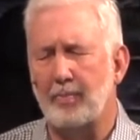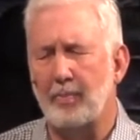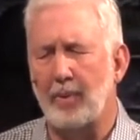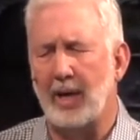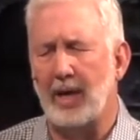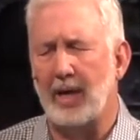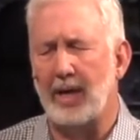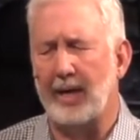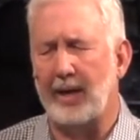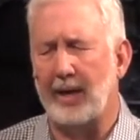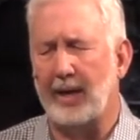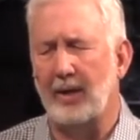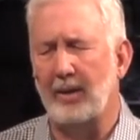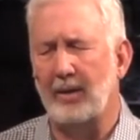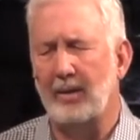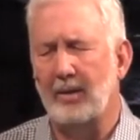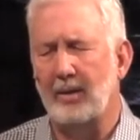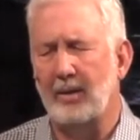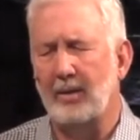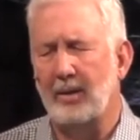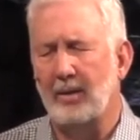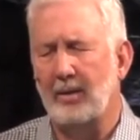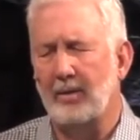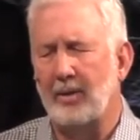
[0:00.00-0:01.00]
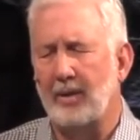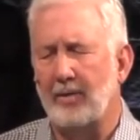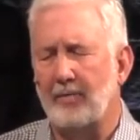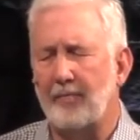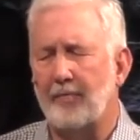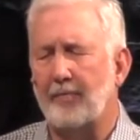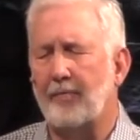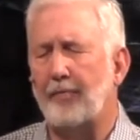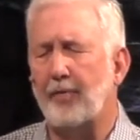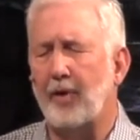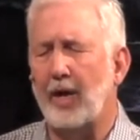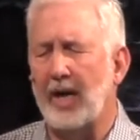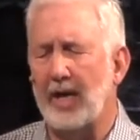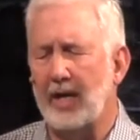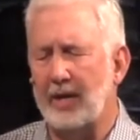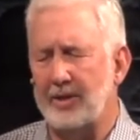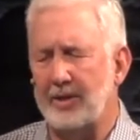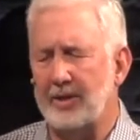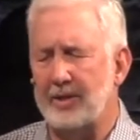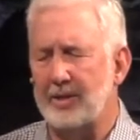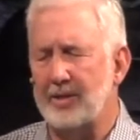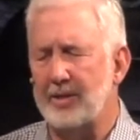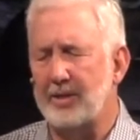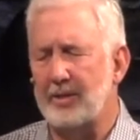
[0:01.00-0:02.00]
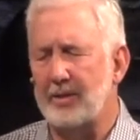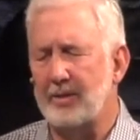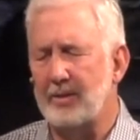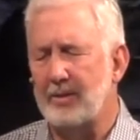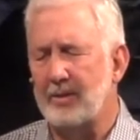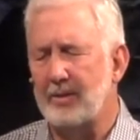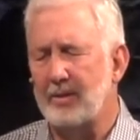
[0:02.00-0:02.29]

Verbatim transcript: body, friends,